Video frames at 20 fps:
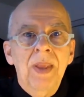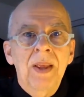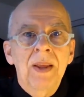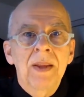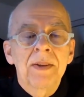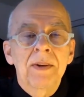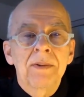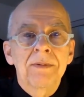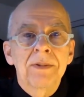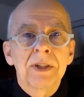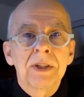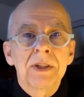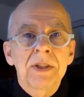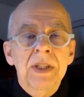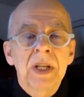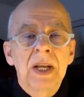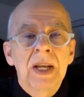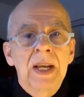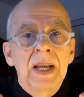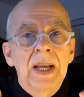and their
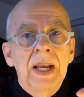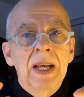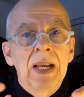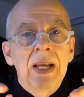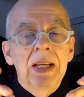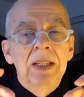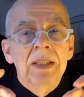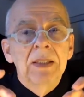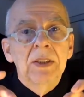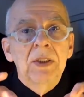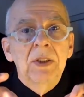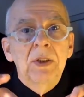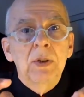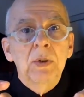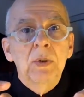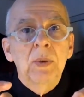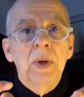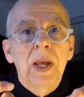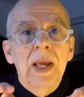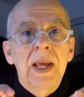views,
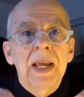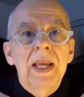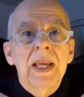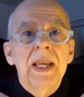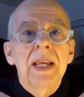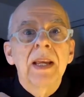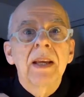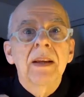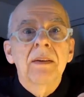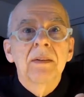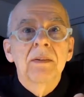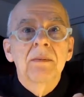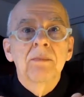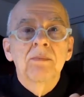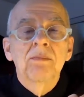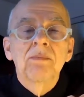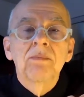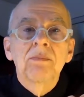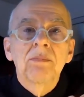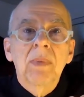to a
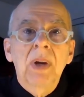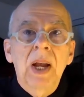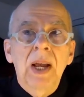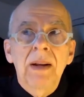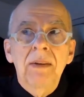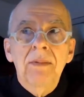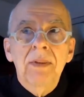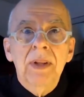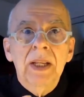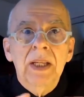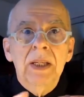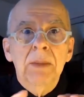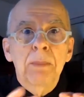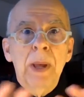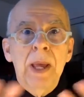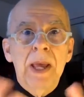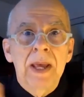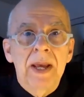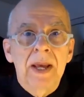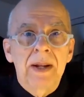kind of like a
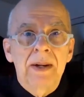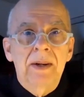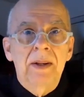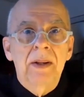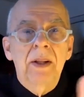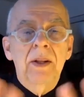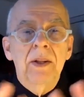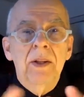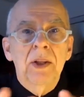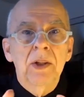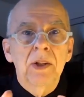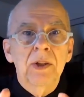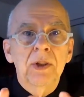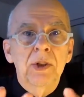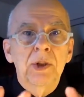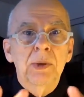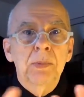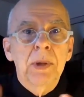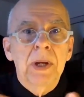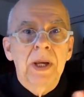panel, a
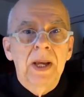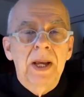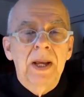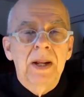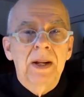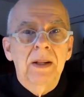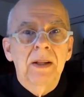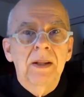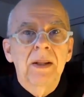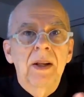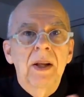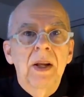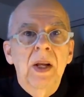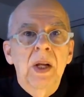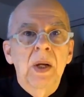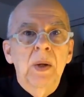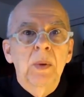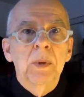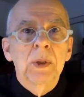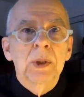huge panel,
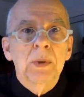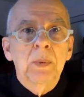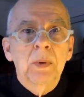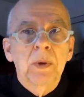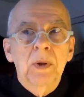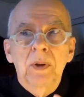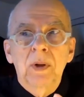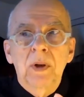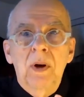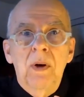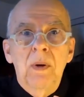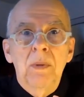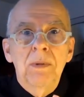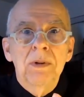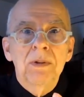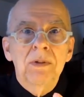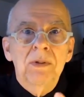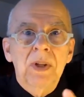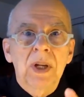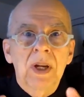which were
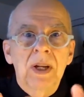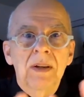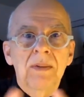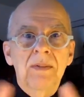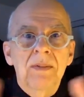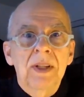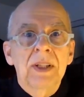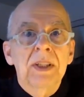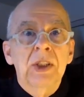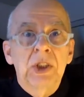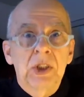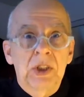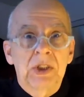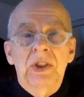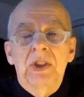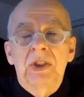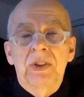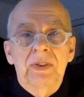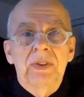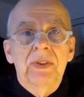almost kind of like
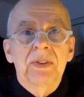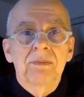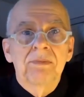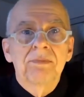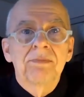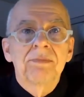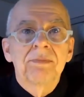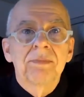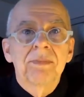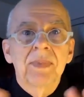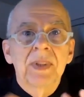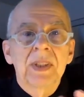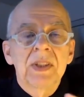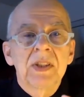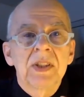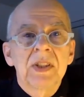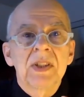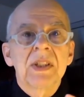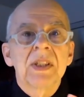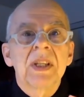judges.
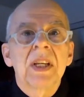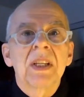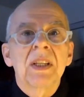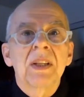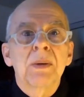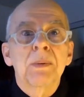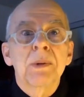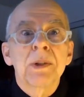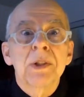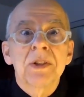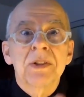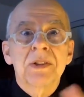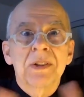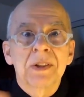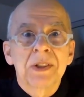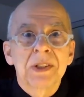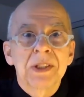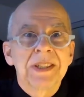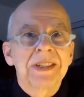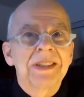Let's just say there was
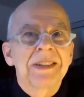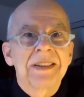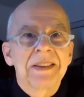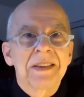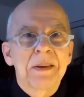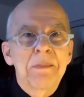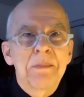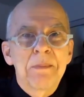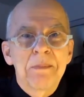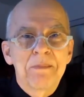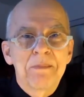13 of them,